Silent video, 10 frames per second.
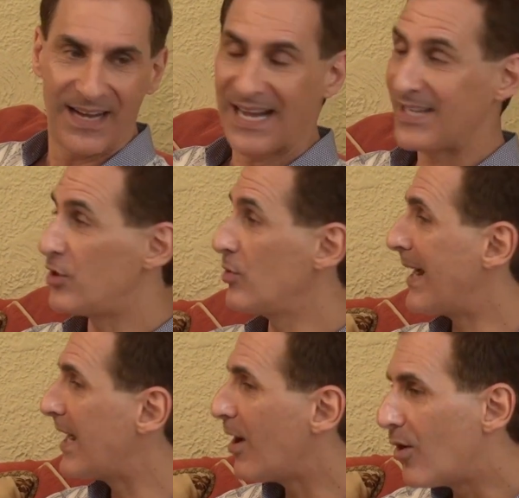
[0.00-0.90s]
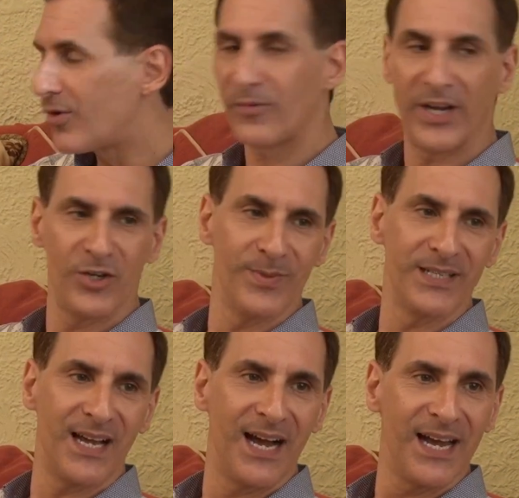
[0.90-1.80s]
I do my own
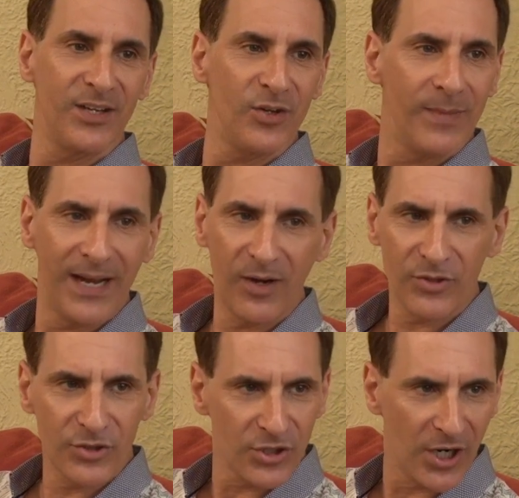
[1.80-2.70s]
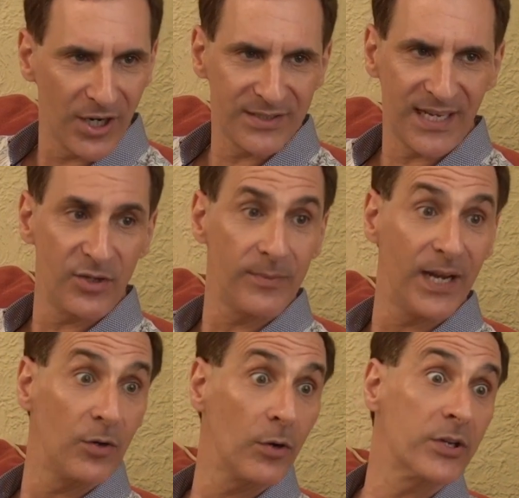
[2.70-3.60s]
arrangements. I do my own charts. I do
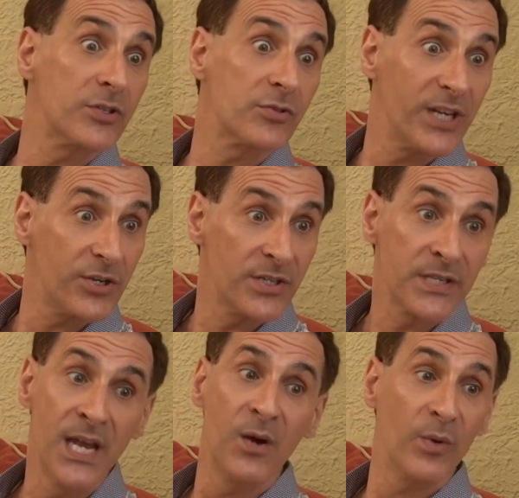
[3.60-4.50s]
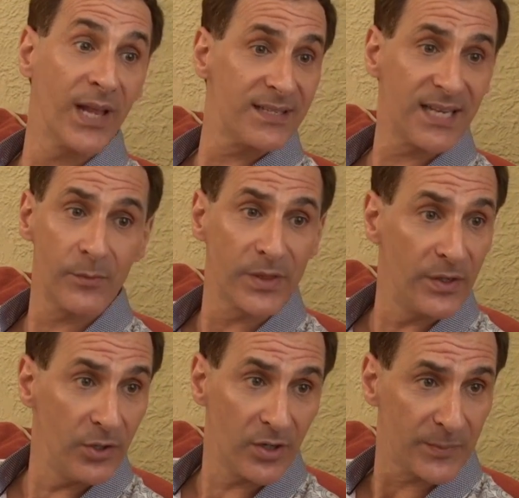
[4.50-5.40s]
my own orchestrations. When I sang with the
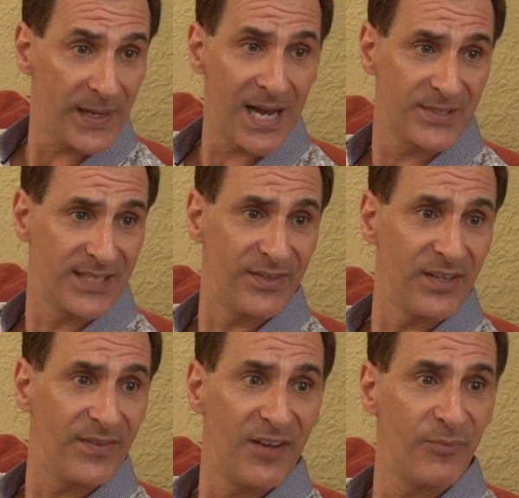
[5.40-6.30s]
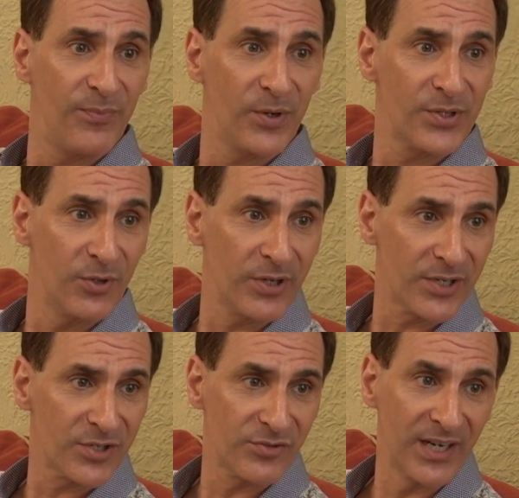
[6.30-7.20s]
New York Pops 75-person
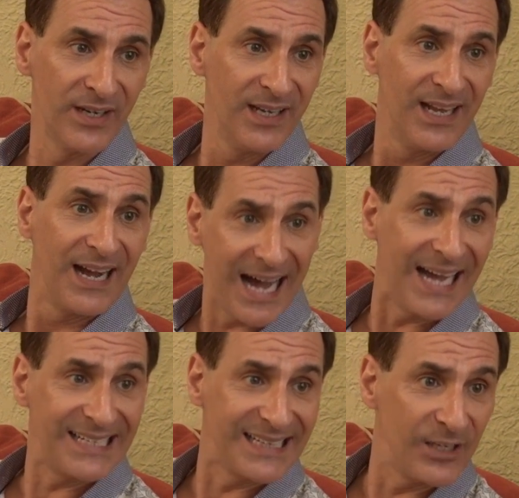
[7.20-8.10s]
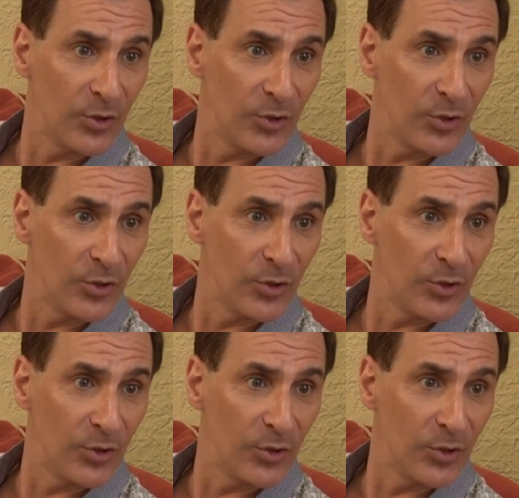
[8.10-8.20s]
orchestra, I did the